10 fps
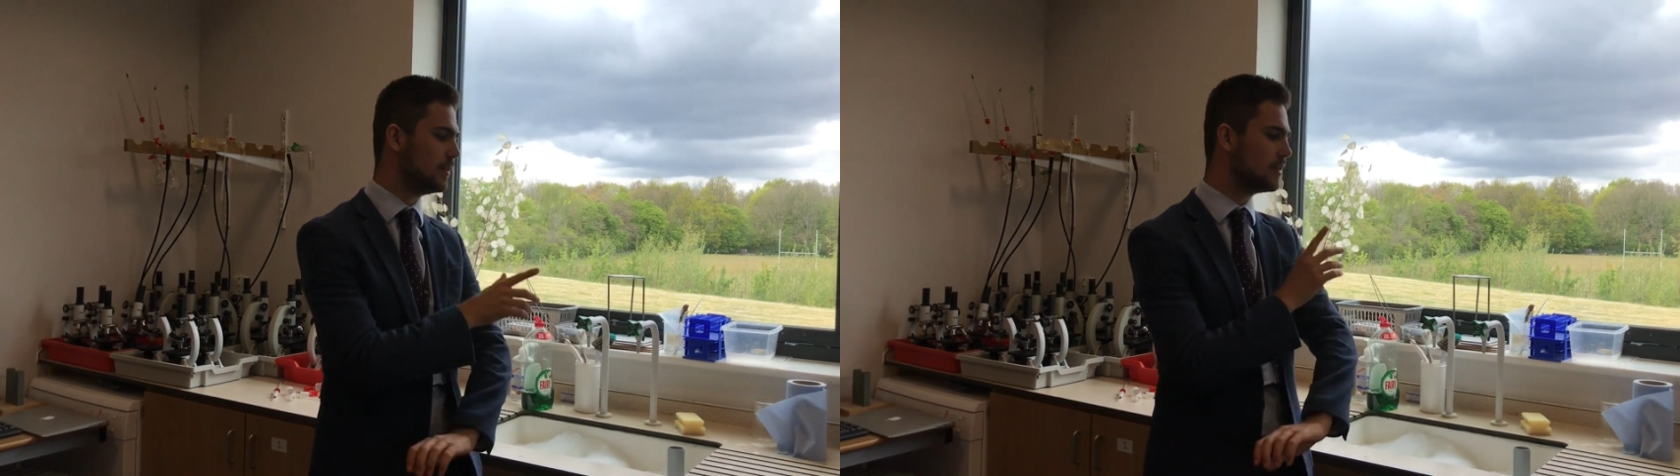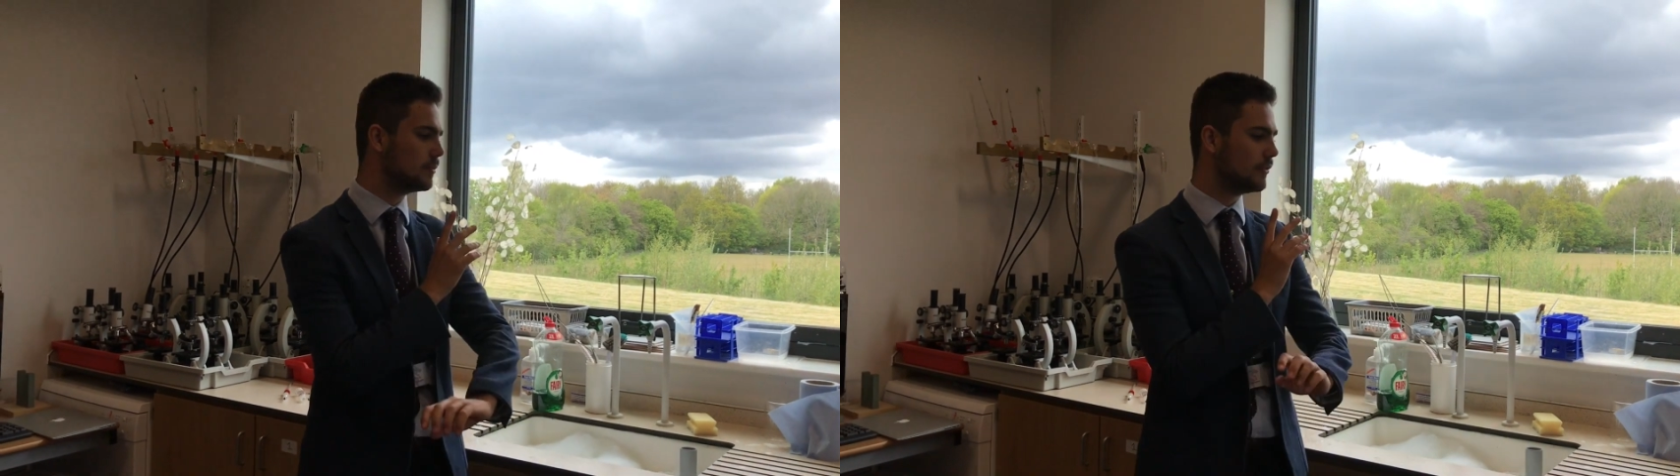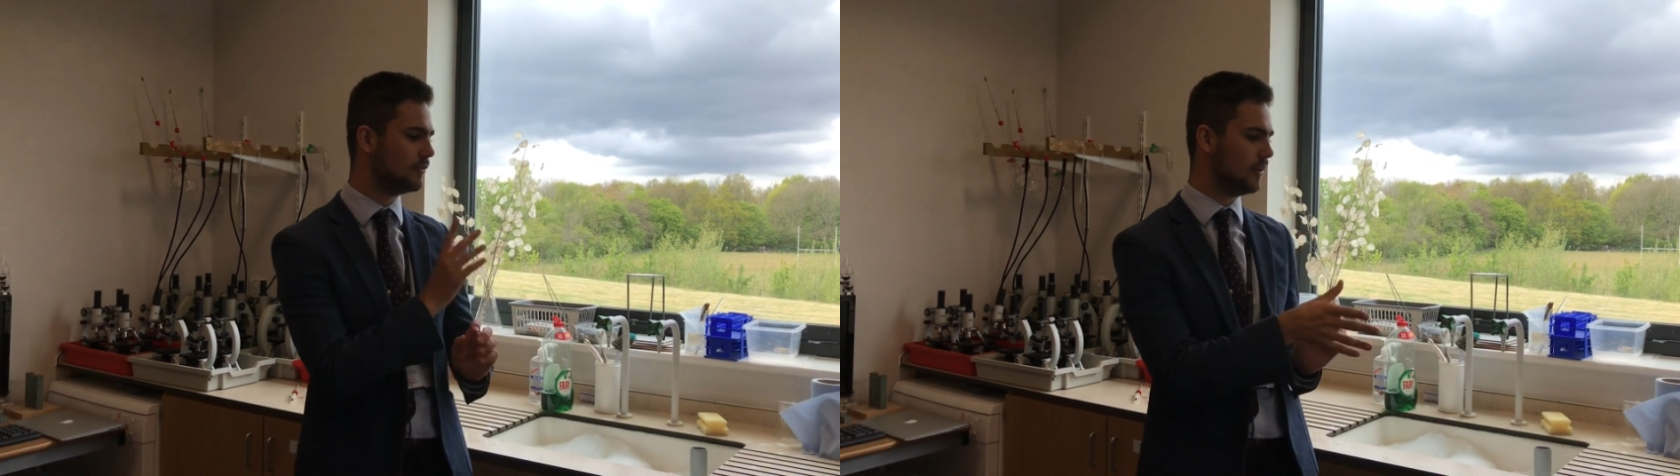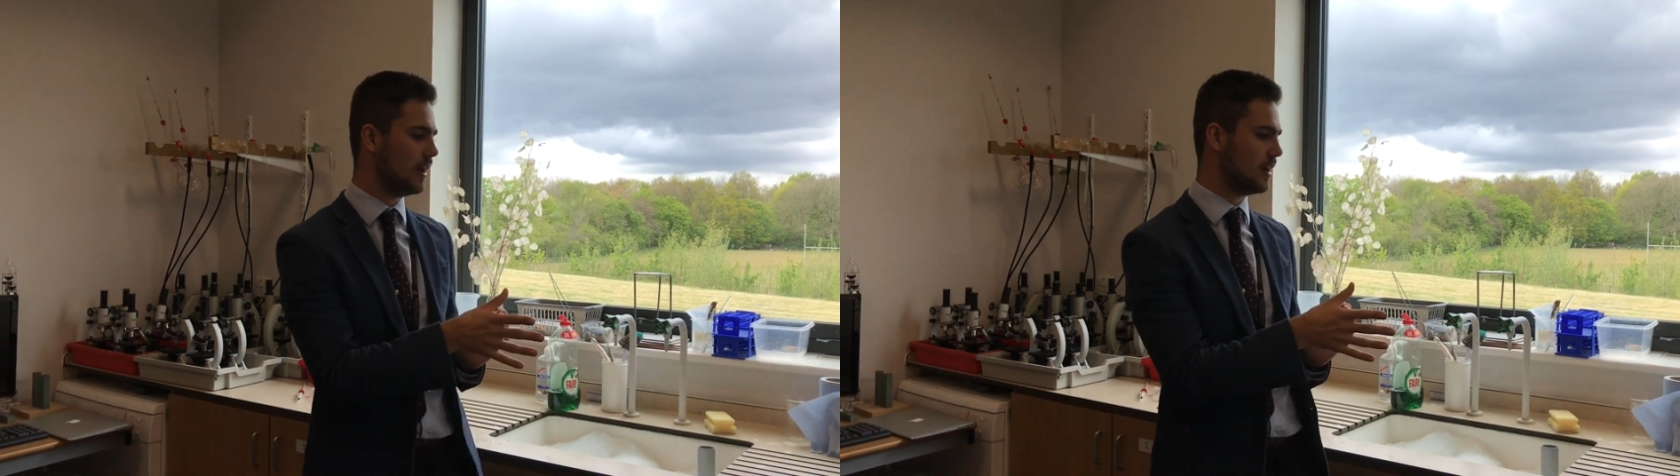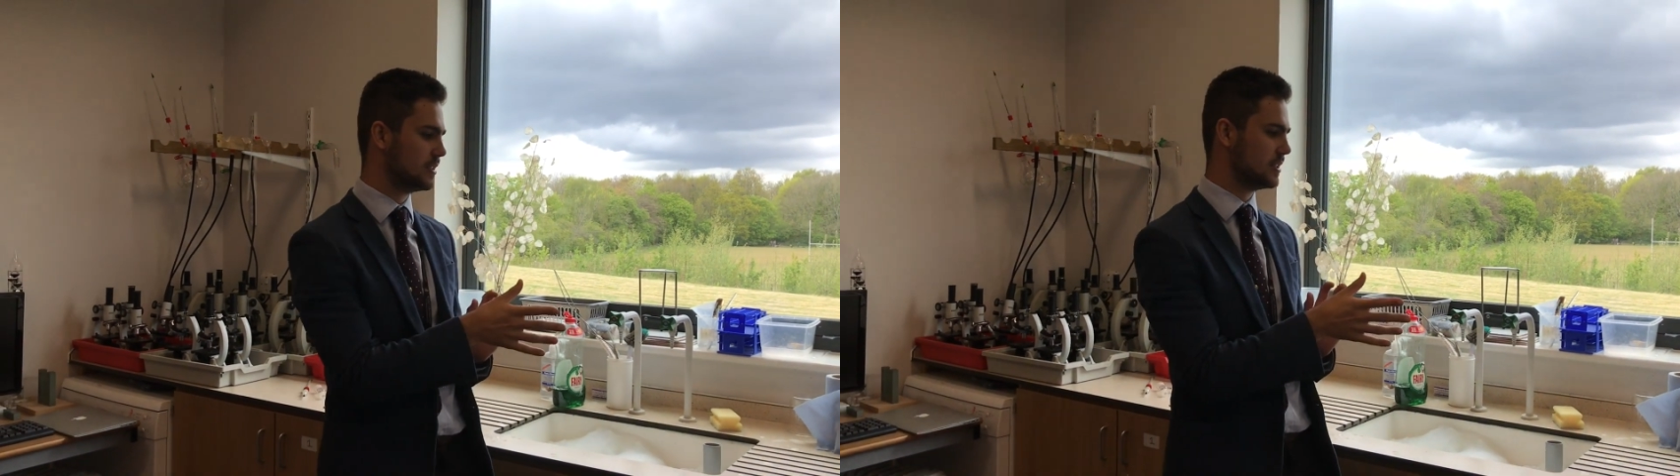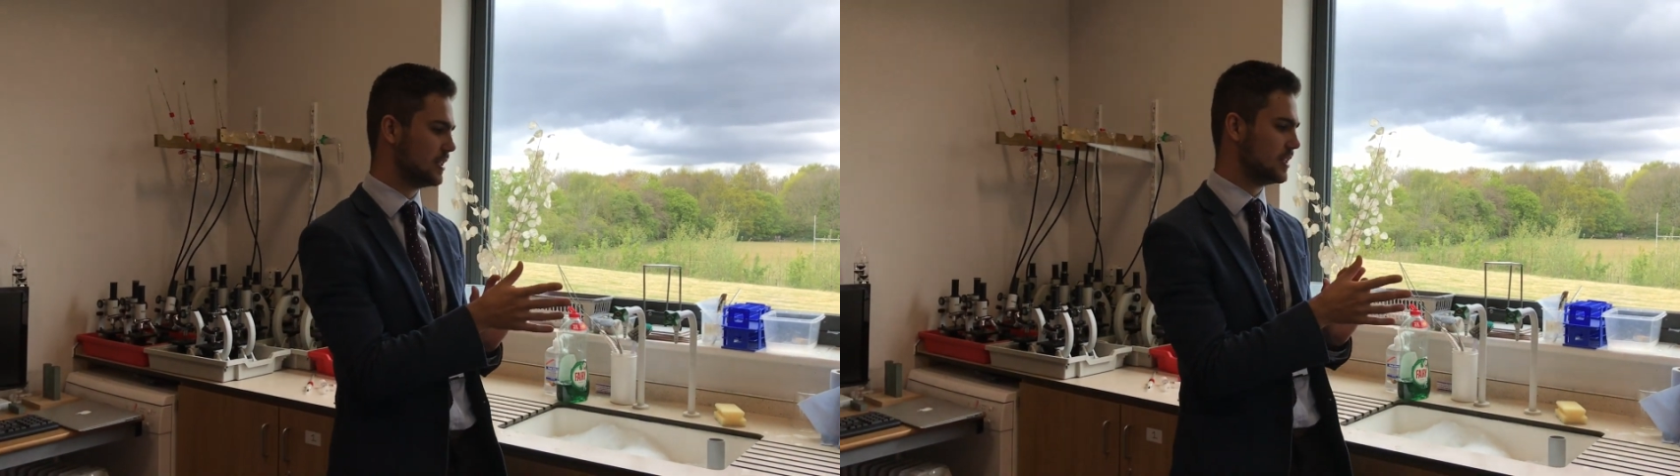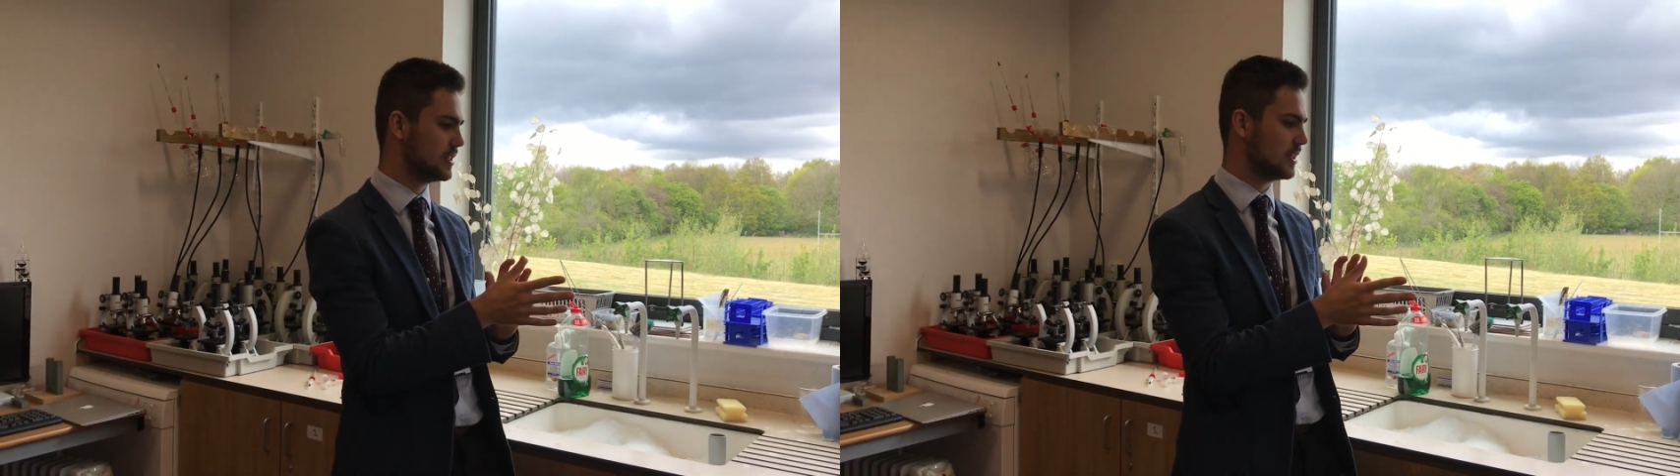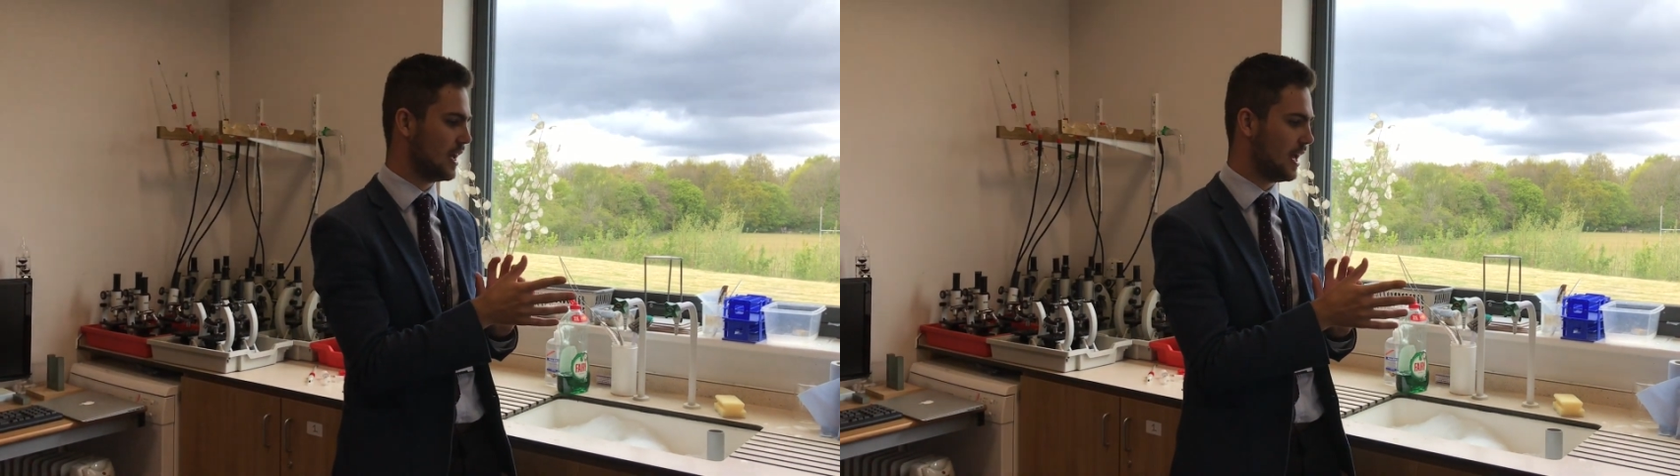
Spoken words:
can reverse this